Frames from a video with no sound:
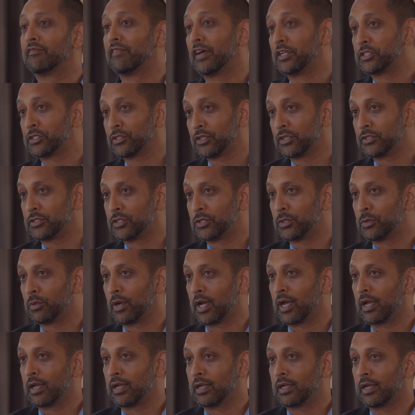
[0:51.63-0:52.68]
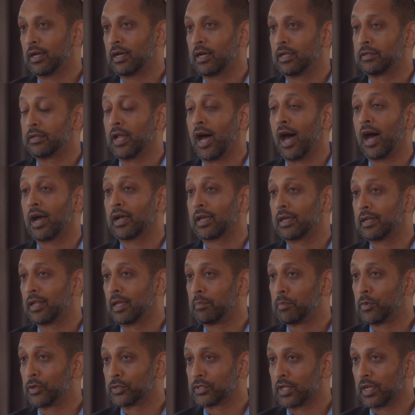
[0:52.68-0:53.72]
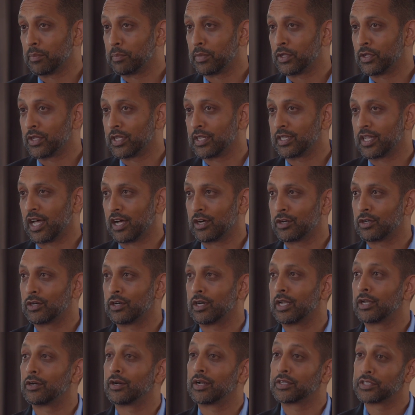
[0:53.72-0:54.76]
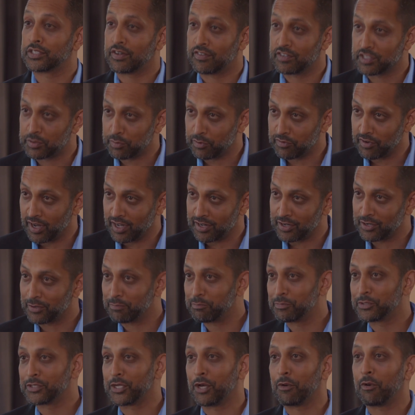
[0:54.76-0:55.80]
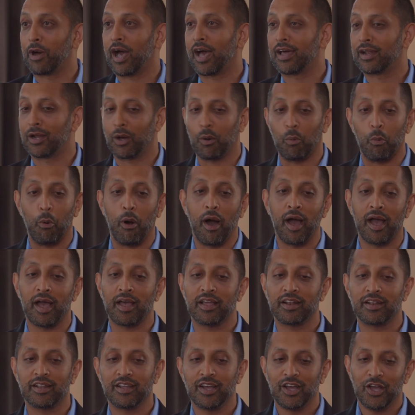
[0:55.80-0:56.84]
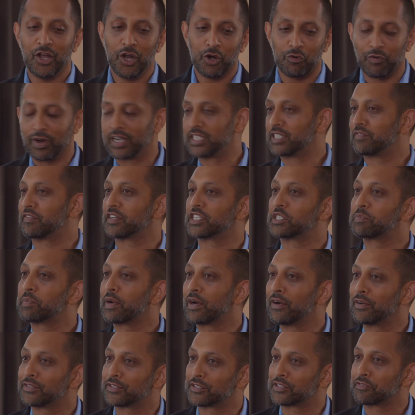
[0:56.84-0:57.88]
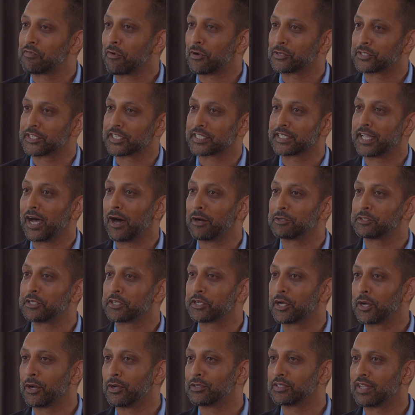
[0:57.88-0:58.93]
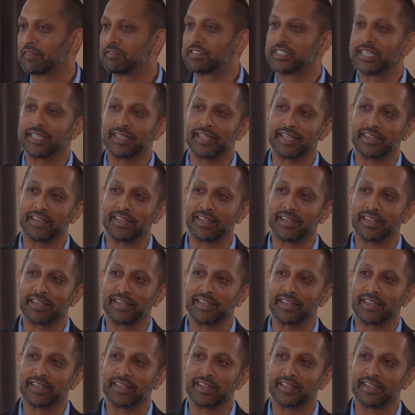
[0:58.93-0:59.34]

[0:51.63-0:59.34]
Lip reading: eventually to a NOC and a multi-billion-dollar internet service provider. So I had a wide range of experience as far as technology goes. I've seen